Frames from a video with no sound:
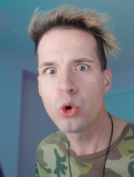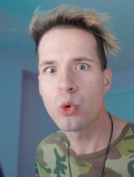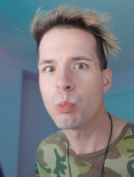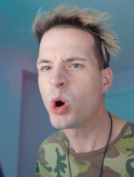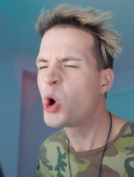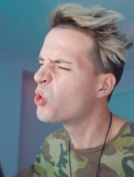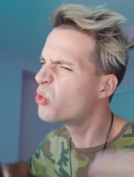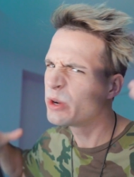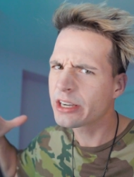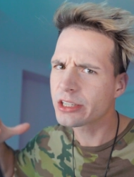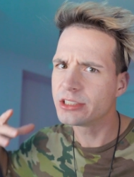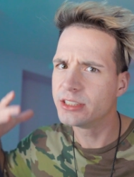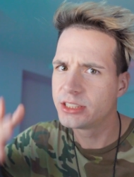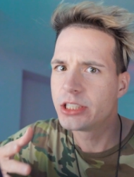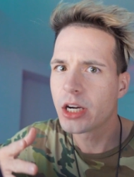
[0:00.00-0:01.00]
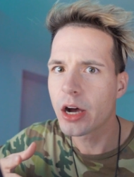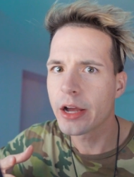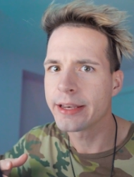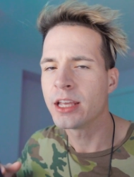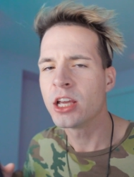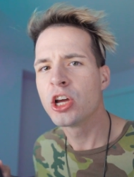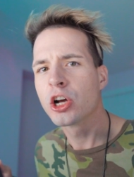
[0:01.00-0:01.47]
Boom, we are
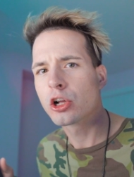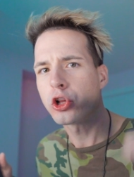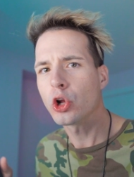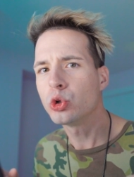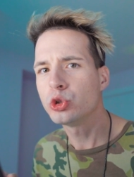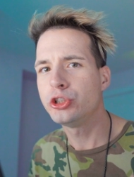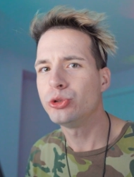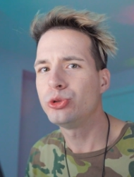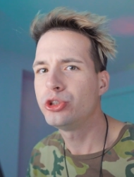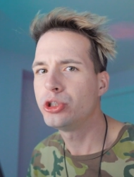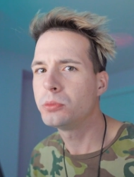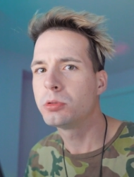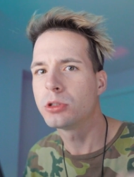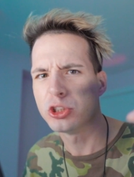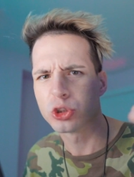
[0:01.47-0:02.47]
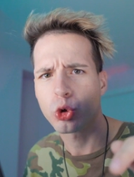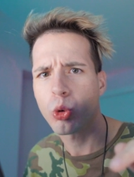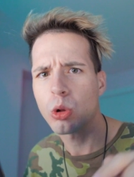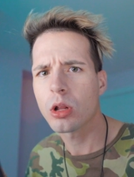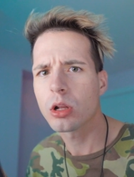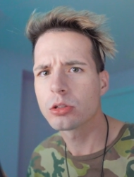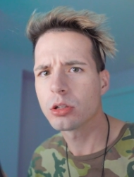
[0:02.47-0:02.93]
done. Close YouTube,
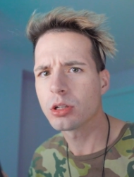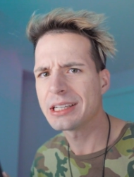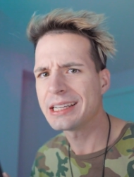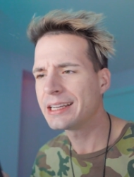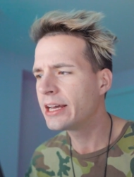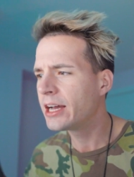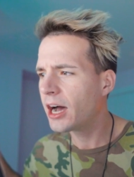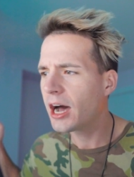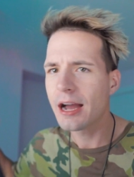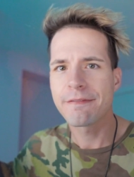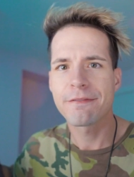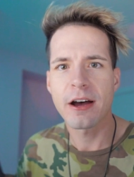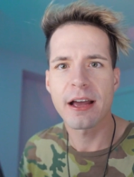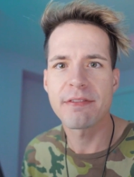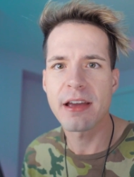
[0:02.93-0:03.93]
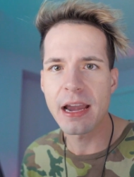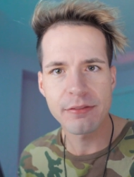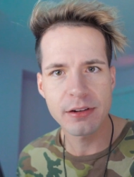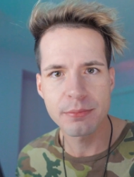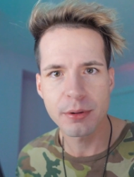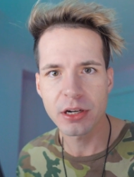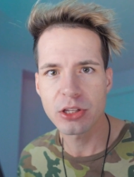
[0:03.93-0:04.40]
control alt delete, high five
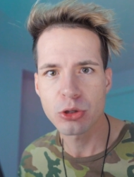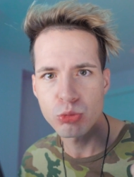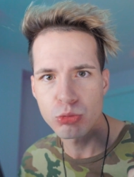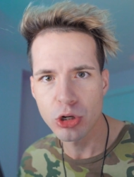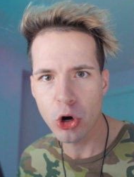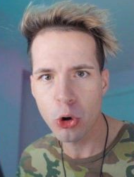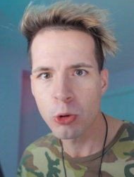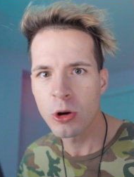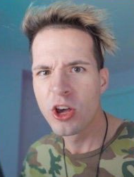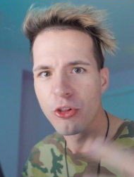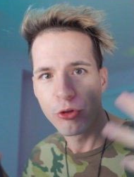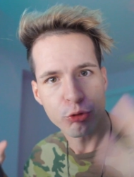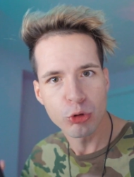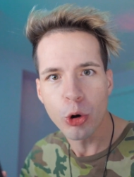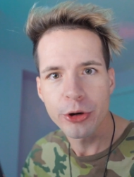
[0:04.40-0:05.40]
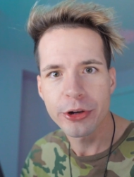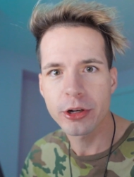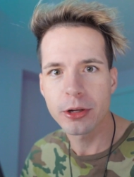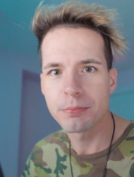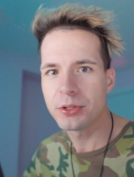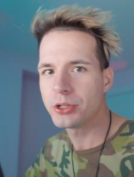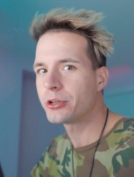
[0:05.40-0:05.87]
everybody you know, throw your
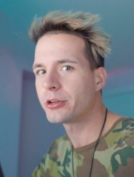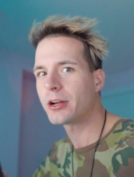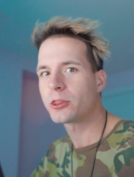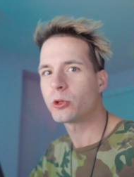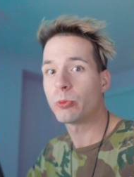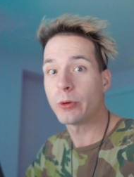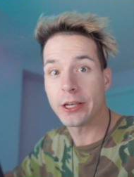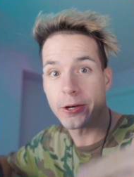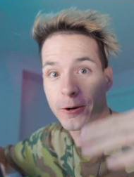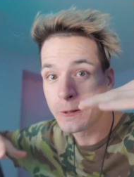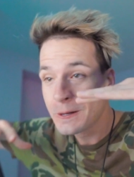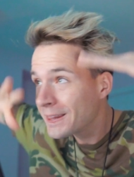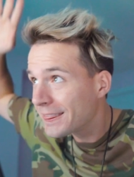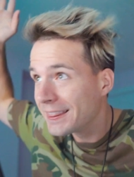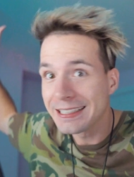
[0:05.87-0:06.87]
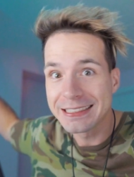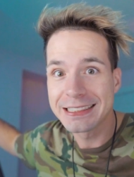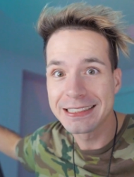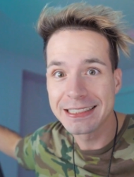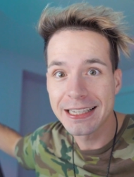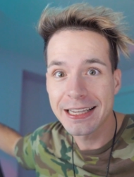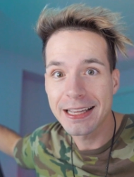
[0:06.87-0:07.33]
computer out the window. This
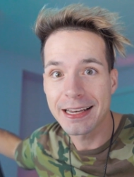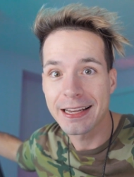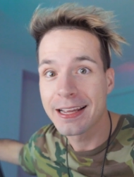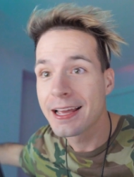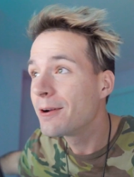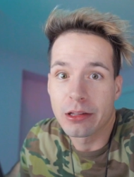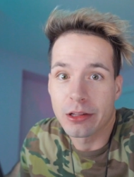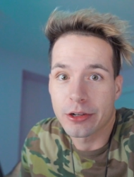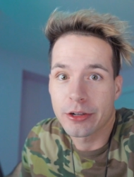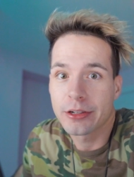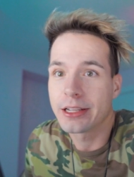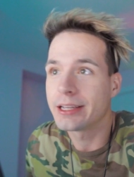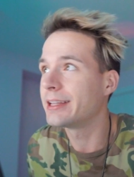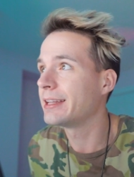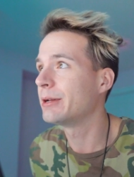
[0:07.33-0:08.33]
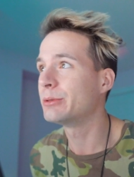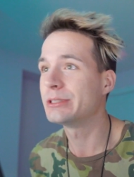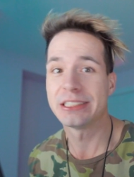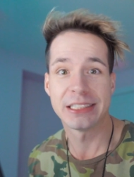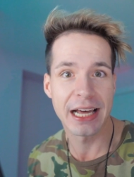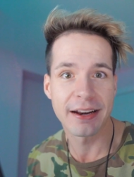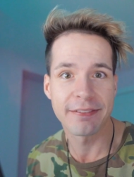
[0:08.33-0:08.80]
is it. We learned it. It
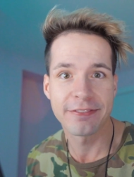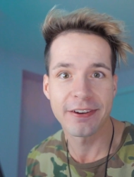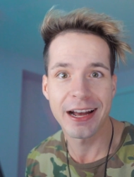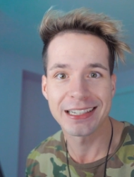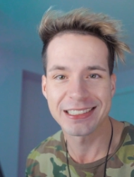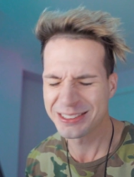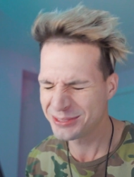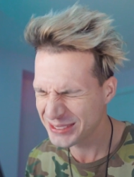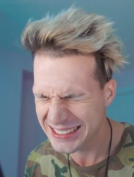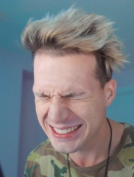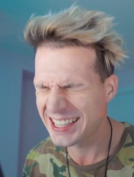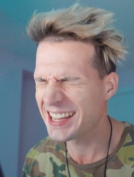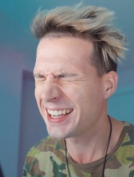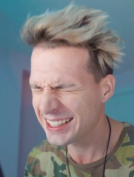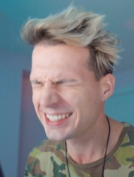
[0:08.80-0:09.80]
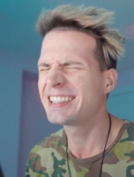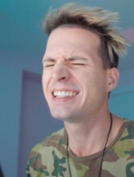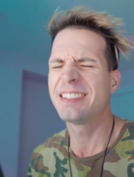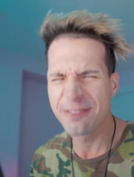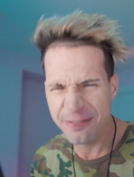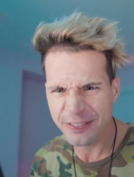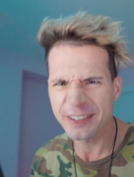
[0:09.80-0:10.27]
was that fast. It was that
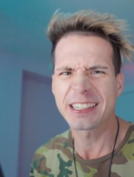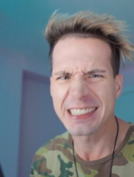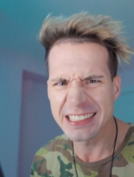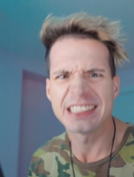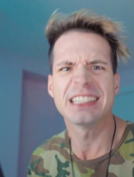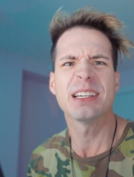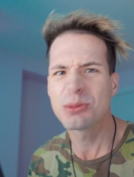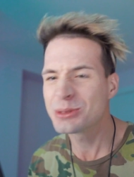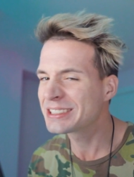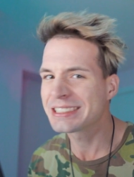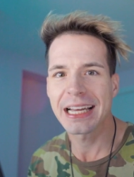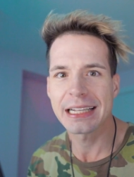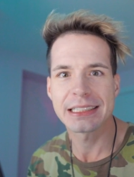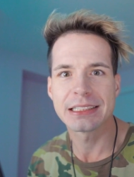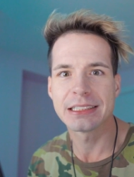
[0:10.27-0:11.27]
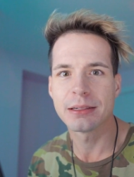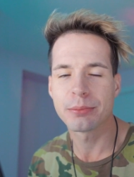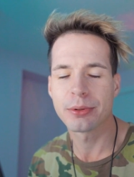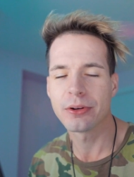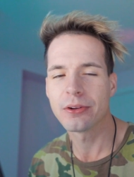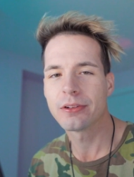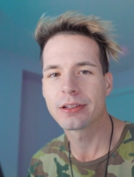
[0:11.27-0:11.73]
freaking, it was that
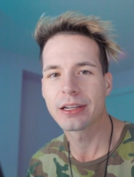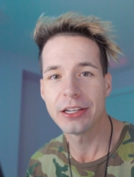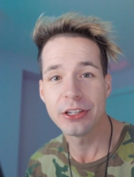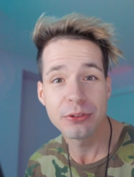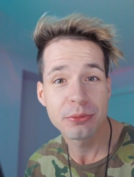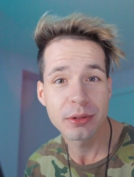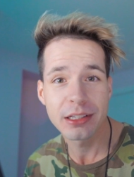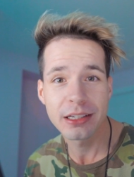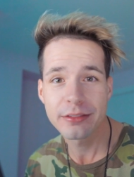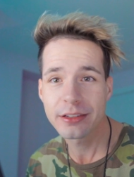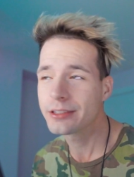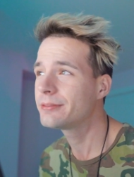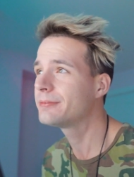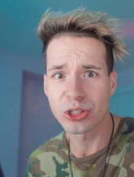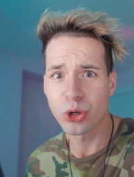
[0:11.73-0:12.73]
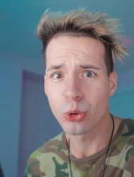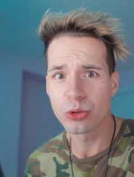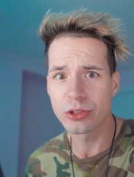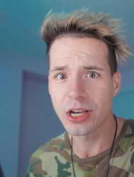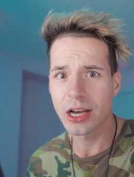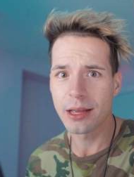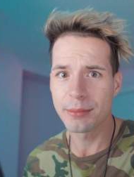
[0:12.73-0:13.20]
simple. Can you believe it? This
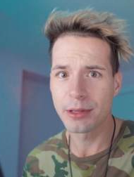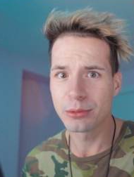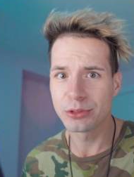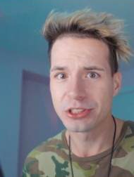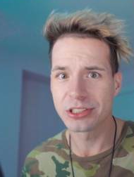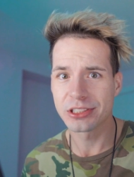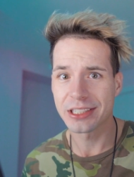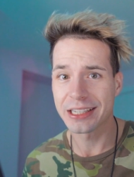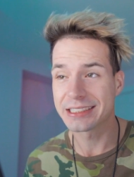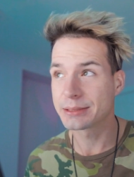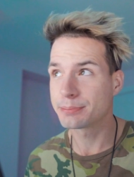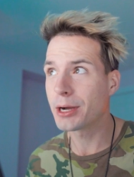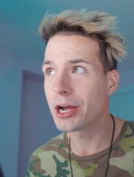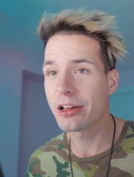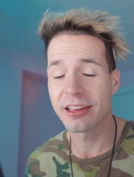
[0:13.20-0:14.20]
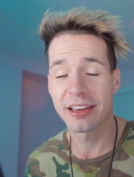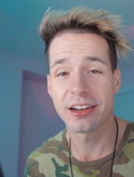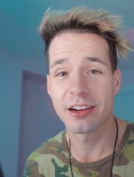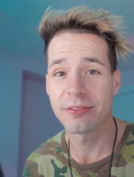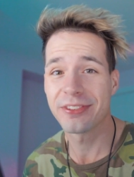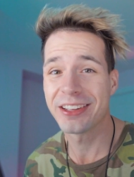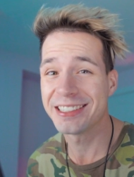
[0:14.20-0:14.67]
whole time it was just like smiling
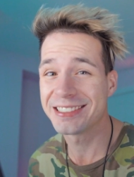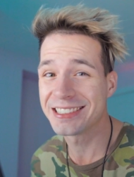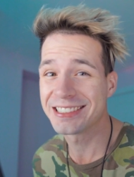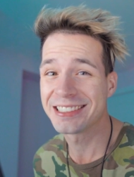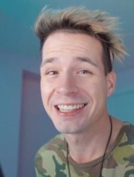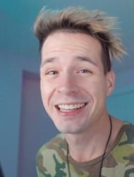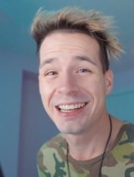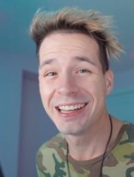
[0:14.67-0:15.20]
in our faces